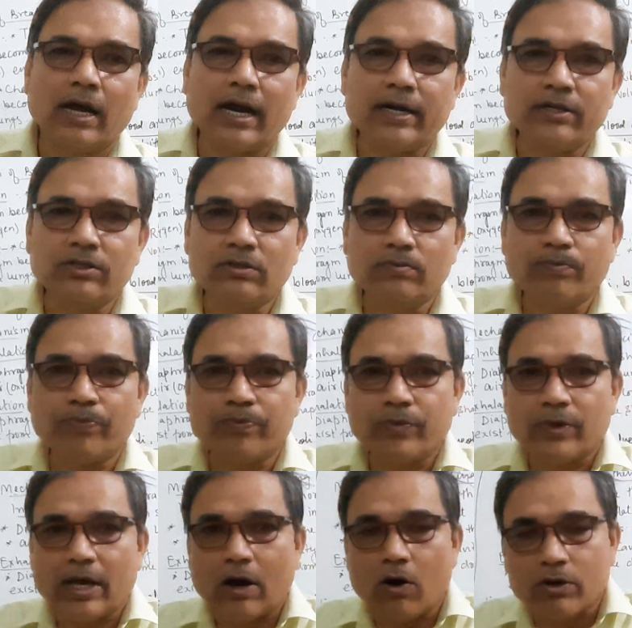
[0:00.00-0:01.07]
and
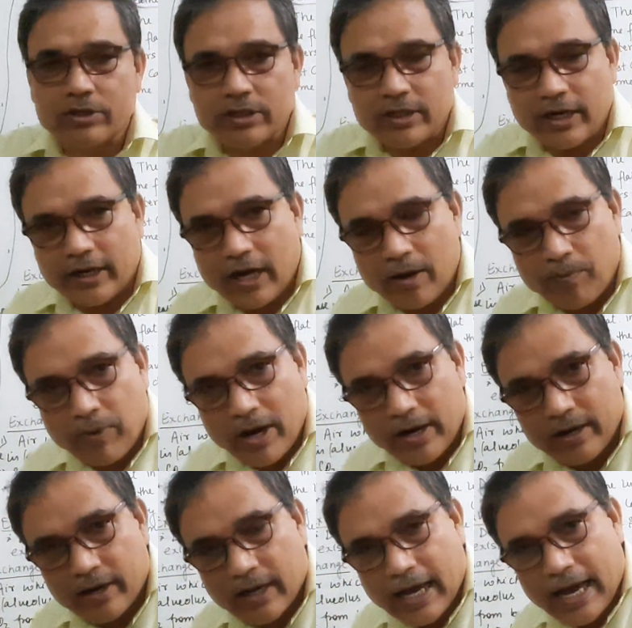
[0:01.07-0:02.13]
oxygenated
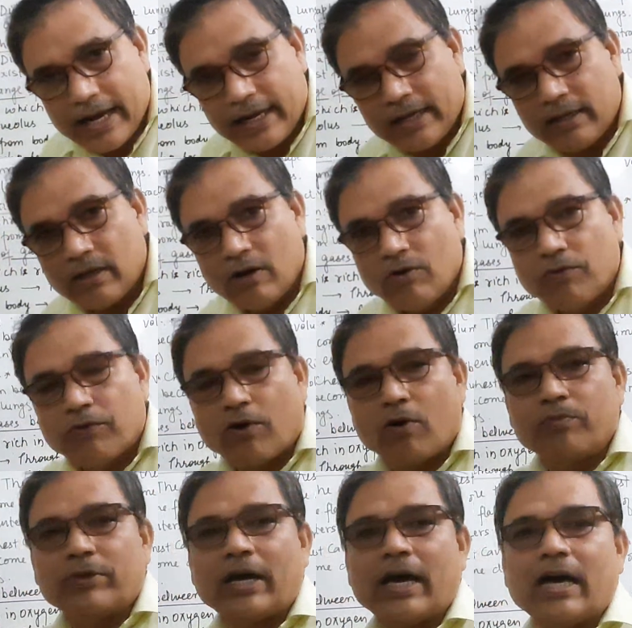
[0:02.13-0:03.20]
blood carry
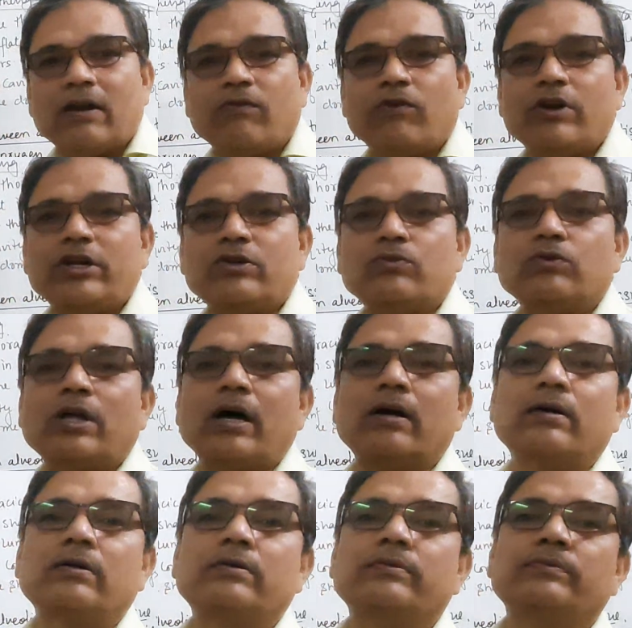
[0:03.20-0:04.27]
from the alveoli to
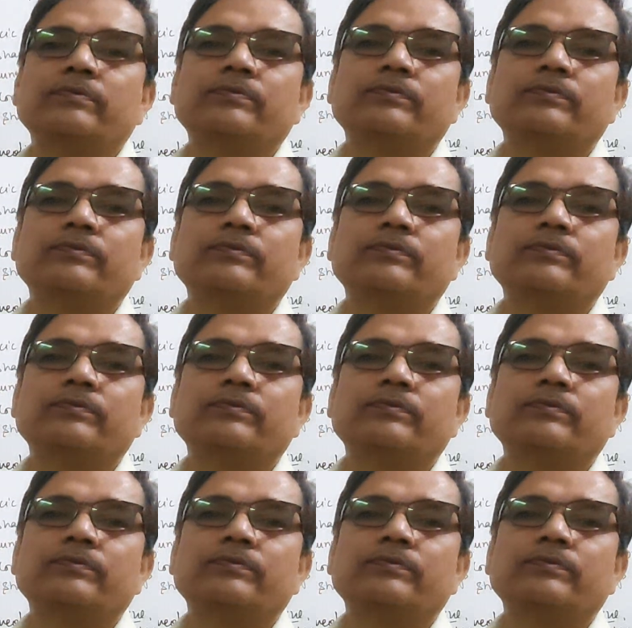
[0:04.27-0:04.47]
the